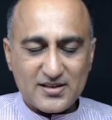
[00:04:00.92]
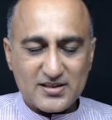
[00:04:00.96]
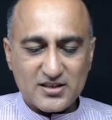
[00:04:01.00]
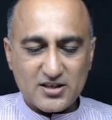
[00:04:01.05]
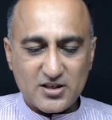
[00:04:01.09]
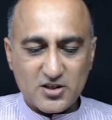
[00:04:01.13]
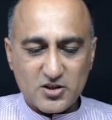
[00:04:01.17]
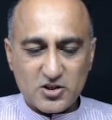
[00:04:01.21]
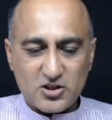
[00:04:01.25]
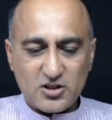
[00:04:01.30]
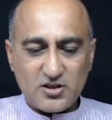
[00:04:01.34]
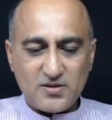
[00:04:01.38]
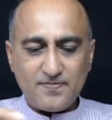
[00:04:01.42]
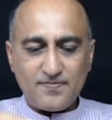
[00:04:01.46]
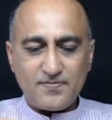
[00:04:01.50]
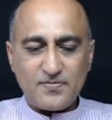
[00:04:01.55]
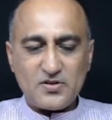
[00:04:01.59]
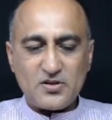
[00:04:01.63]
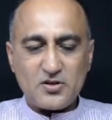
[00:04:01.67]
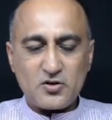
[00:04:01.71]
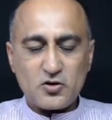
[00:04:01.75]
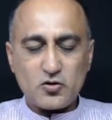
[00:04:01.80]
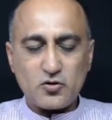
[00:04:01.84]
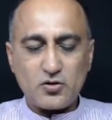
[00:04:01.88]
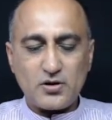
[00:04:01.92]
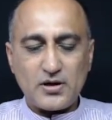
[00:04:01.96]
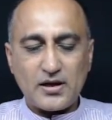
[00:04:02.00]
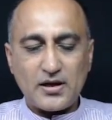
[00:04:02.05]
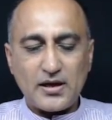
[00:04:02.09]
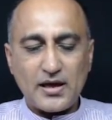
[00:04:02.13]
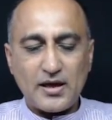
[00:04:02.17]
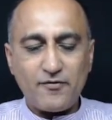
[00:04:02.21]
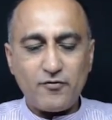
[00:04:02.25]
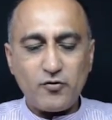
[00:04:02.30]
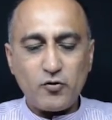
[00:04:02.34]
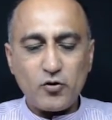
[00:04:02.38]
discussion should
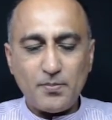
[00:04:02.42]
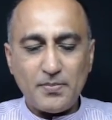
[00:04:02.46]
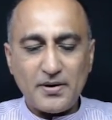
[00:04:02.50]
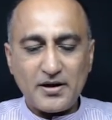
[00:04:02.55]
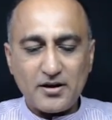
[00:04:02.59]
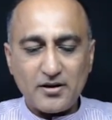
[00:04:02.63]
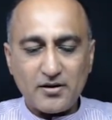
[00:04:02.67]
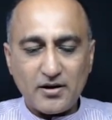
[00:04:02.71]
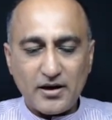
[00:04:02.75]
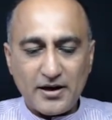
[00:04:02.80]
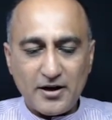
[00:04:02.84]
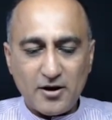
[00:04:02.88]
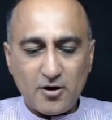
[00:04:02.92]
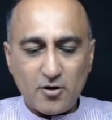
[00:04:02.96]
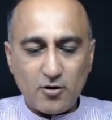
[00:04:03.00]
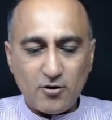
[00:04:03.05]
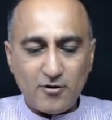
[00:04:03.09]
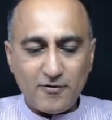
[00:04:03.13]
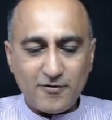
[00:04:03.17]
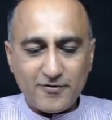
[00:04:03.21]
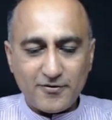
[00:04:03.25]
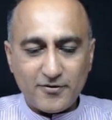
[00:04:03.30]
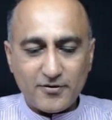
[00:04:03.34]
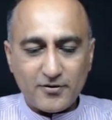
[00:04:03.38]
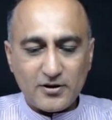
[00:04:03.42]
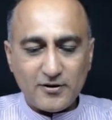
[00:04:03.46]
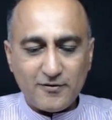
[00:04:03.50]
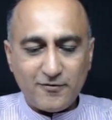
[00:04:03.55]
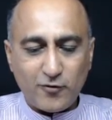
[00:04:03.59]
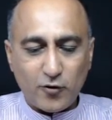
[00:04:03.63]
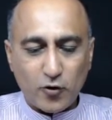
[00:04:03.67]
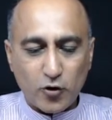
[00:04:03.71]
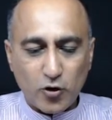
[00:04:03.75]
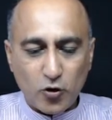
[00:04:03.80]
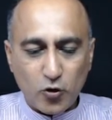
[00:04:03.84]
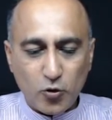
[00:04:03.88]
give you a better idea of the
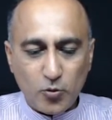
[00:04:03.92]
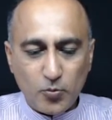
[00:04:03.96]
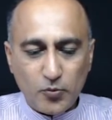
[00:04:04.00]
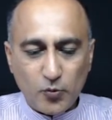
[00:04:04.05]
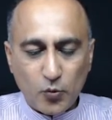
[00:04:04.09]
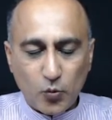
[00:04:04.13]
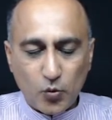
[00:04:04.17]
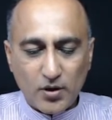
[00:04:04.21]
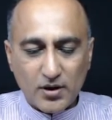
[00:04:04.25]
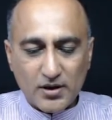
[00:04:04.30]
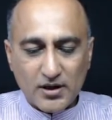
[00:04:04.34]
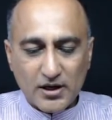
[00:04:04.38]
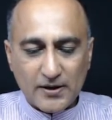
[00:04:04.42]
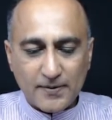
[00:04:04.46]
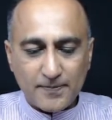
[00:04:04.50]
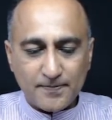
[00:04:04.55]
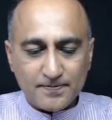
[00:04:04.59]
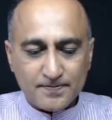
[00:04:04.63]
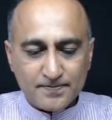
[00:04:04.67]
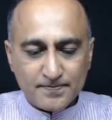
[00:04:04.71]
for loop working.